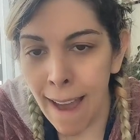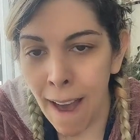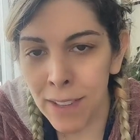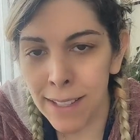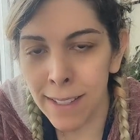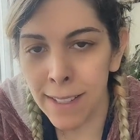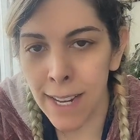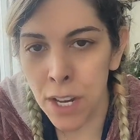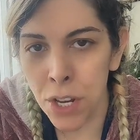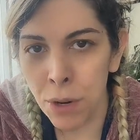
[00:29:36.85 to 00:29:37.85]
I haven't
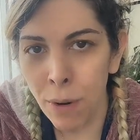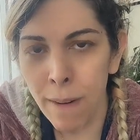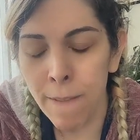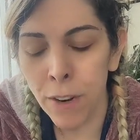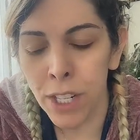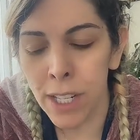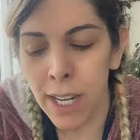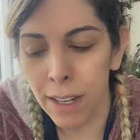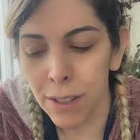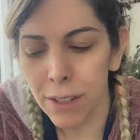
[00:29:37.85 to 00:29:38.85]
seen you for
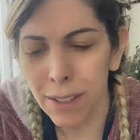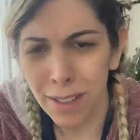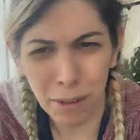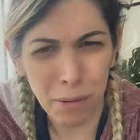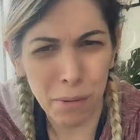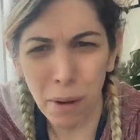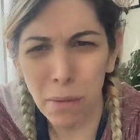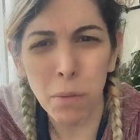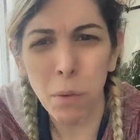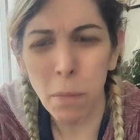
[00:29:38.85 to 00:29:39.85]
years. You're a
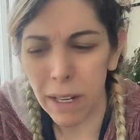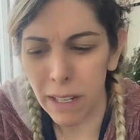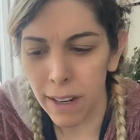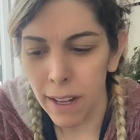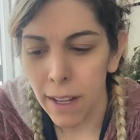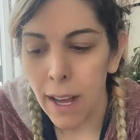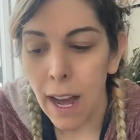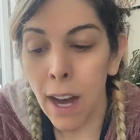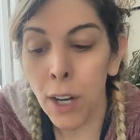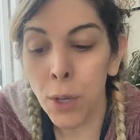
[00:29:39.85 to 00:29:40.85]
grown woman.
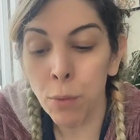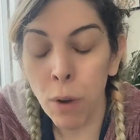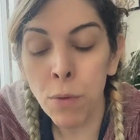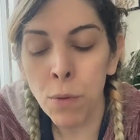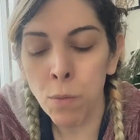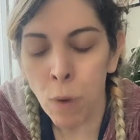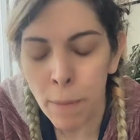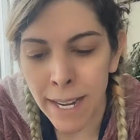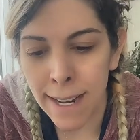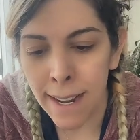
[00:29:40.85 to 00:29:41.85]
A
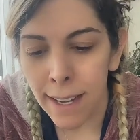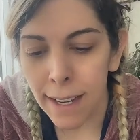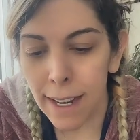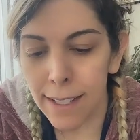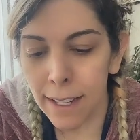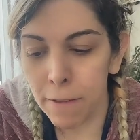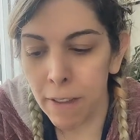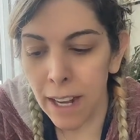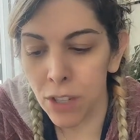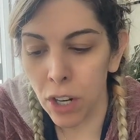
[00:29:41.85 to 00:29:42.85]
grown woman,
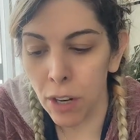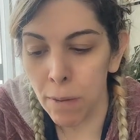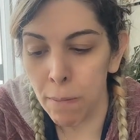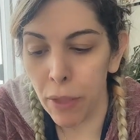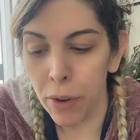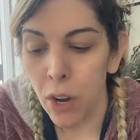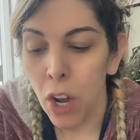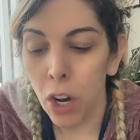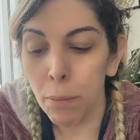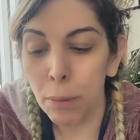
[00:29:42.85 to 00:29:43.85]
Essie advanced on her
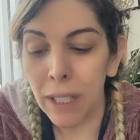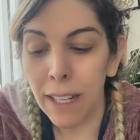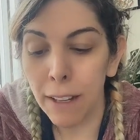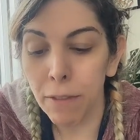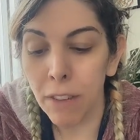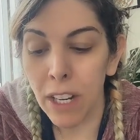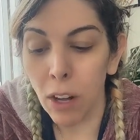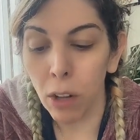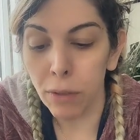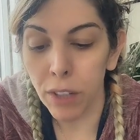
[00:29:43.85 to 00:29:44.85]
mother, her bleeding
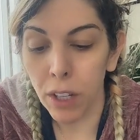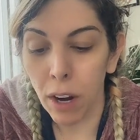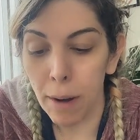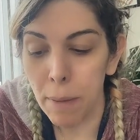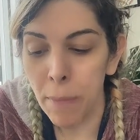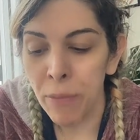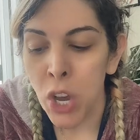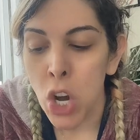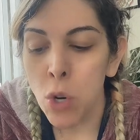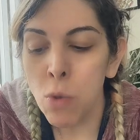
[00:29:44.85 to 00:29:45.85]
feet all over the
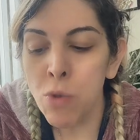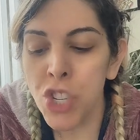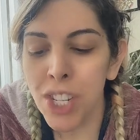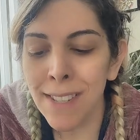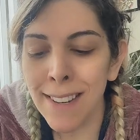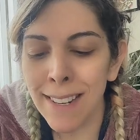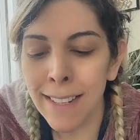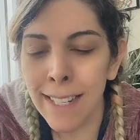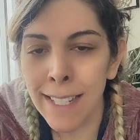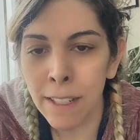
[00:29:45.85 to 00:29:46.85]
carpet, who
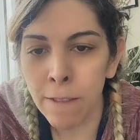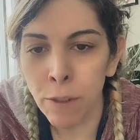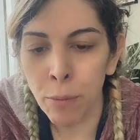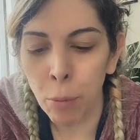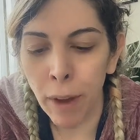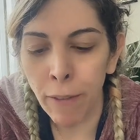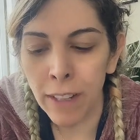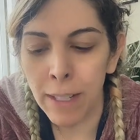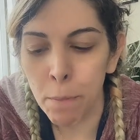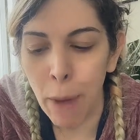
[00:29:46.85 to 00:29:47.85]
just got kicked out of her
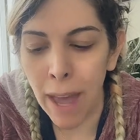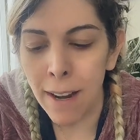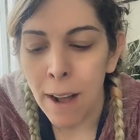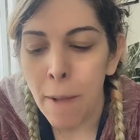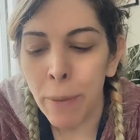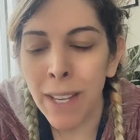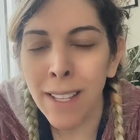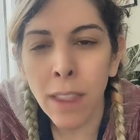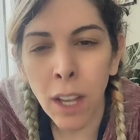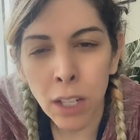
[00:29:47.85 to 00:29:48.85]
boyfriend's bed
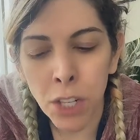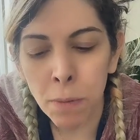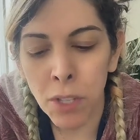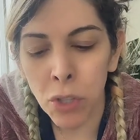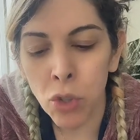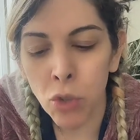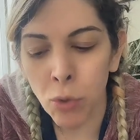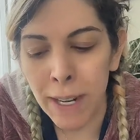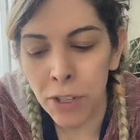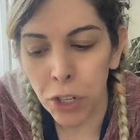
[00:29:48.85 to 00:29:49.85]
because he thought she was a
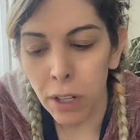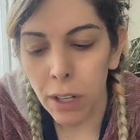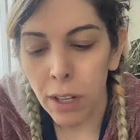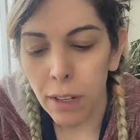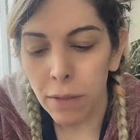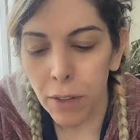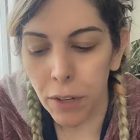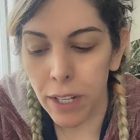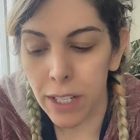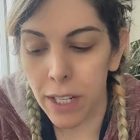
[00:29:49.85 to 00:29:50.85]
stranger.
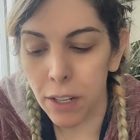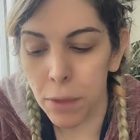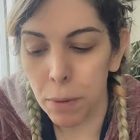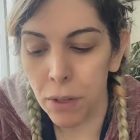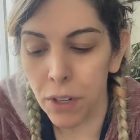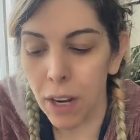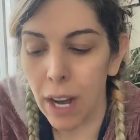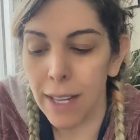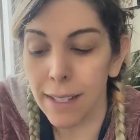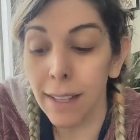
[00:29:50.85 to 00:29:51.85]
Furious tears
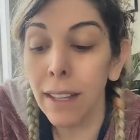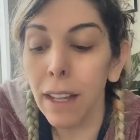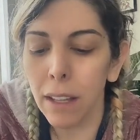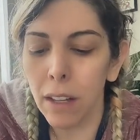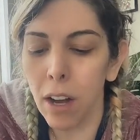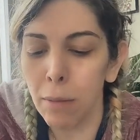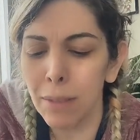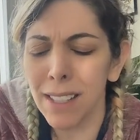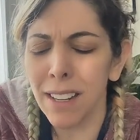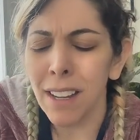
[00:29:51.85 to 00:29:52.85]
burned her eyes, and Lilith
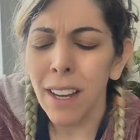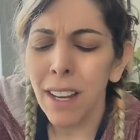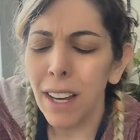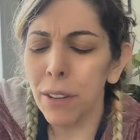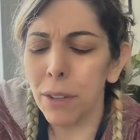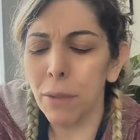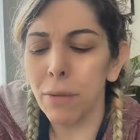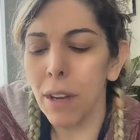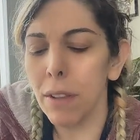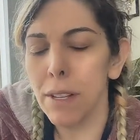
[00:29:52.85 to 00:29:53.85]
calmly said,
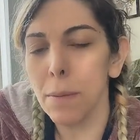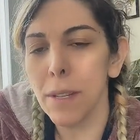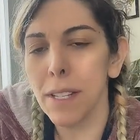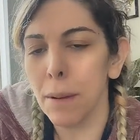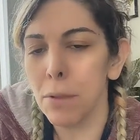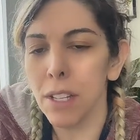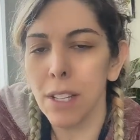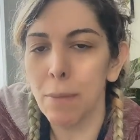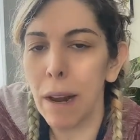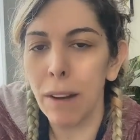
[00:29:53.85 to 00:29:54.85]
Oh, you know there's a
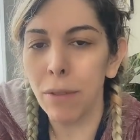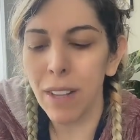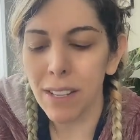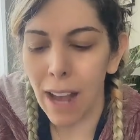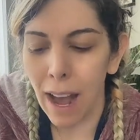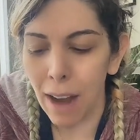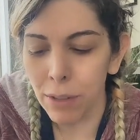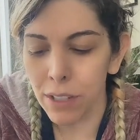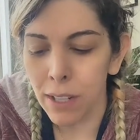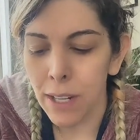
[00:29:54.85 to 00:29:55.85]
perception spell on this
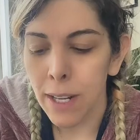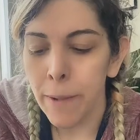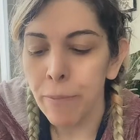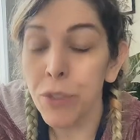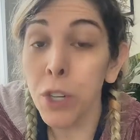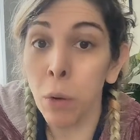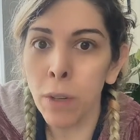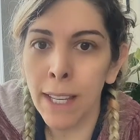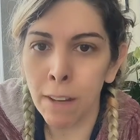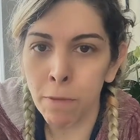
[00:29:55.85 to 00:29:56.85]
house.
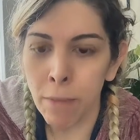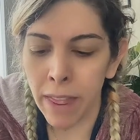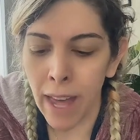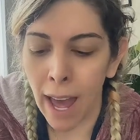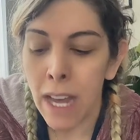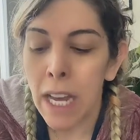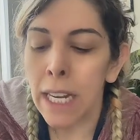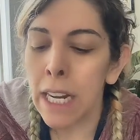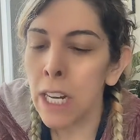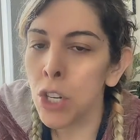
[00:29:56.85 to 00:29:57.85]
Don't give me
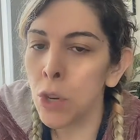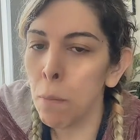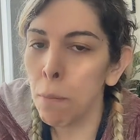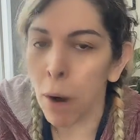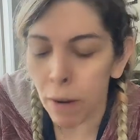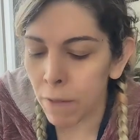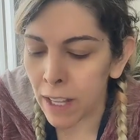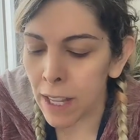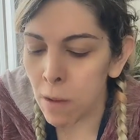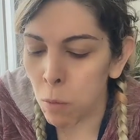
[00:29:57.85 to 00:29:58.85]
that. He knew
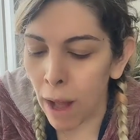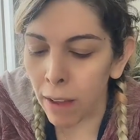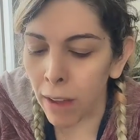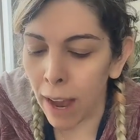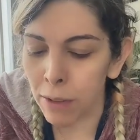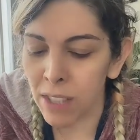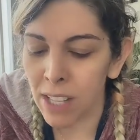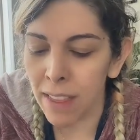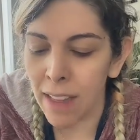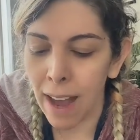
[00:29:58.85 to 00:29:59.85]
perfectly well
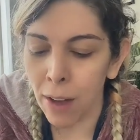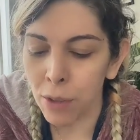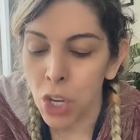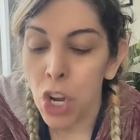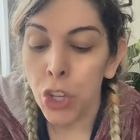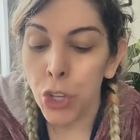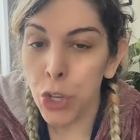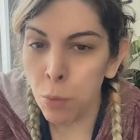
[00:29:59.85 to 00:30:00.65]
outside the house.